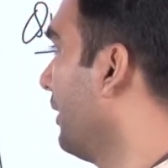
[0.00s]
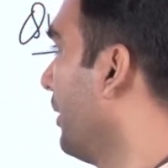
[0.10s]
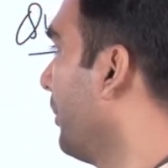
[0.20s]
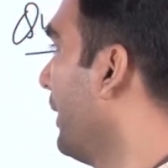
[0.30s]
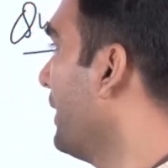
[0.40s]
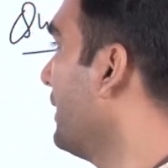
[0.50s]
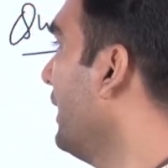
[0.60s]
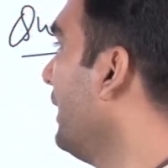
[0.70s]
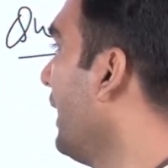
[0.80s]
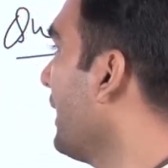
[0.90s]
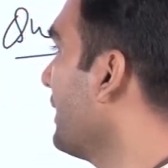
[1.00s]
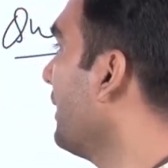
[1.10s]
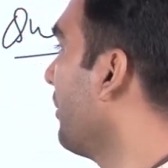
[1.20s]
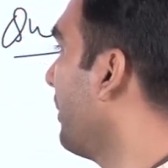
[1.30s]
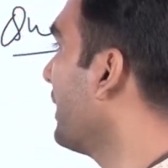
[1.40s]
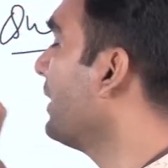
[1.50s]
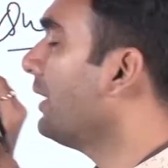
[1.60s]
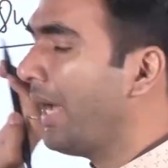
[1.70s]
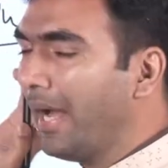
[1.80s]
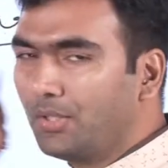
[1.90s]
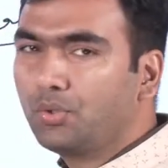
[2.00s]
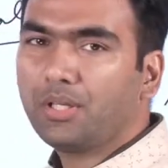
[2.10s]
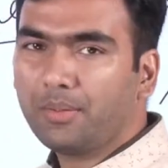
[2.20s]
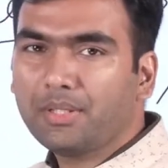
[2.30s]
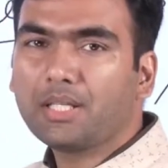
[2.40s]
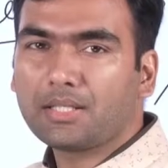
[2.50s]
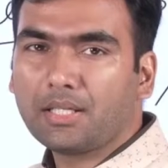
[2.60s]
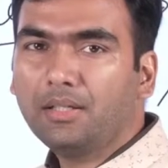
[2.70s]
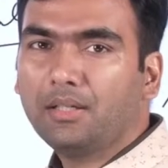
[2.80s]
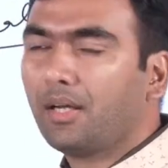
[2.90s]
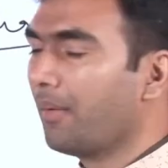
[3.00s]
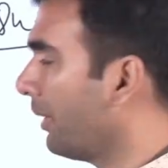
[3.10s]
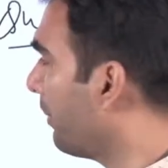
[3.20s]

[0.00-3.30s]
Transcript: President has to give his assent, but